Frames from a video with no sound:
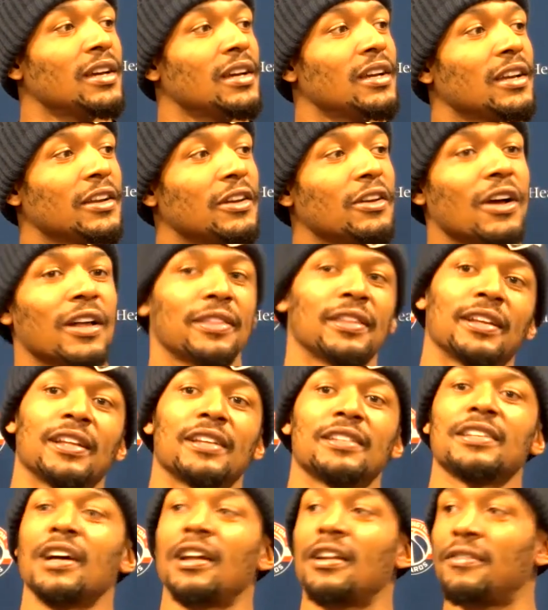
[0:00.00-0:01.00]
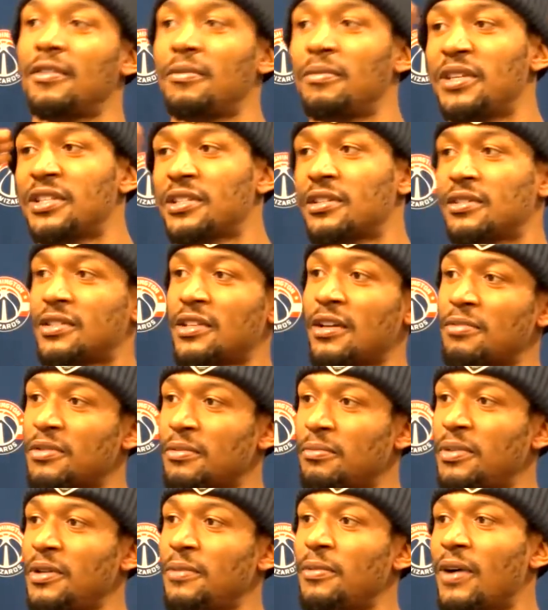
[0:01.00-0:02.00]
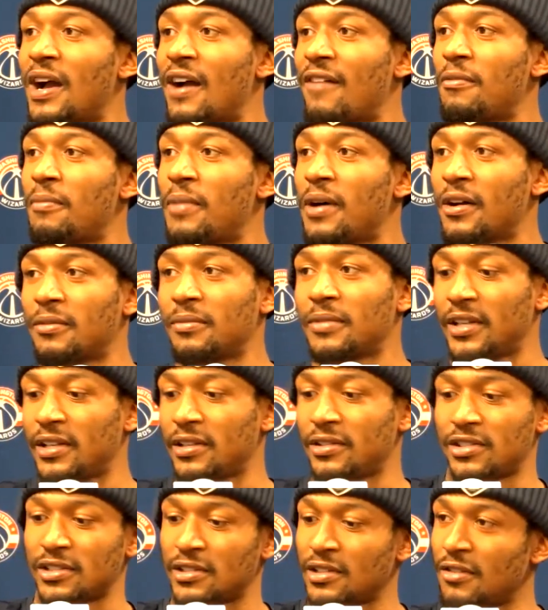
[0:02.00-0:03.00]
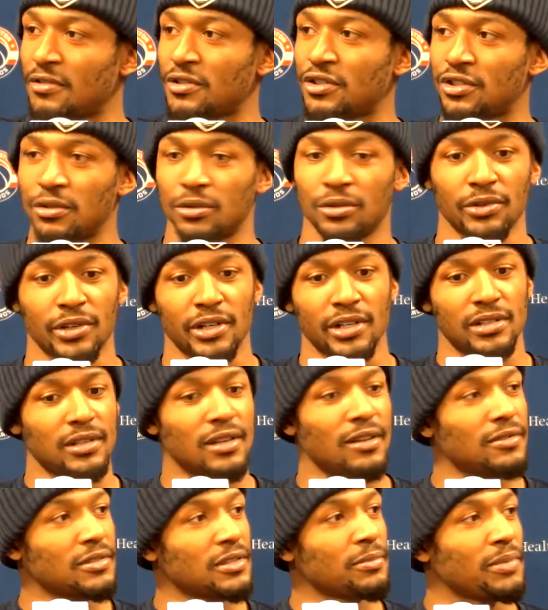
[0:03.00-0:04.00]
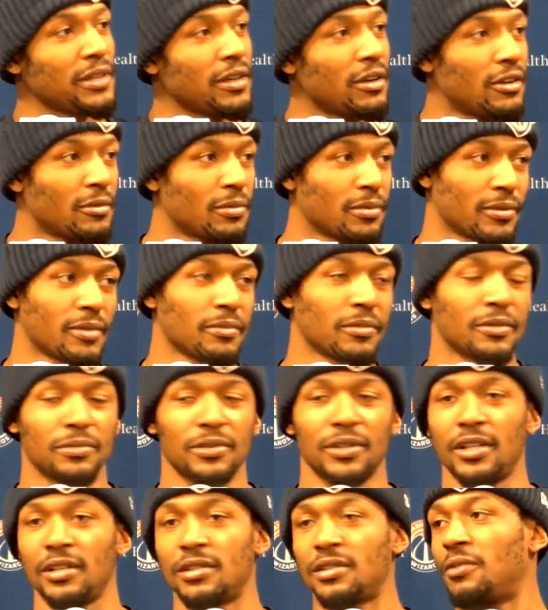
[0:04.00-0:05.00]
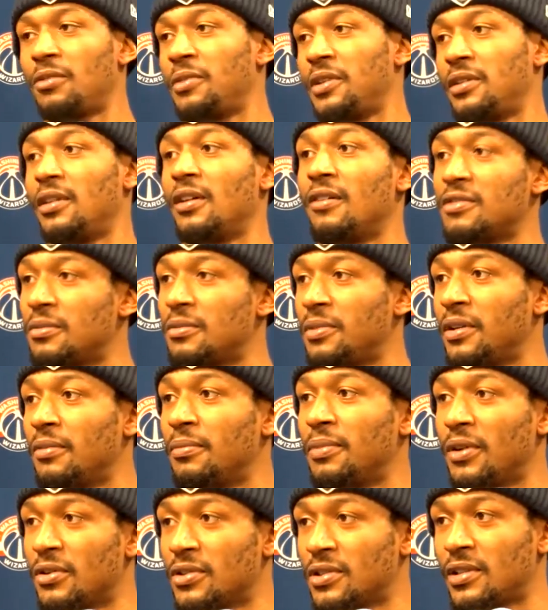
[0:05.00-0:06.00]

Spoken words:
You know, I think that's kind of a misconception people have about him, that he just loves to shoot threes, loves to be on the perimeter, but he told me he loves to be in the post.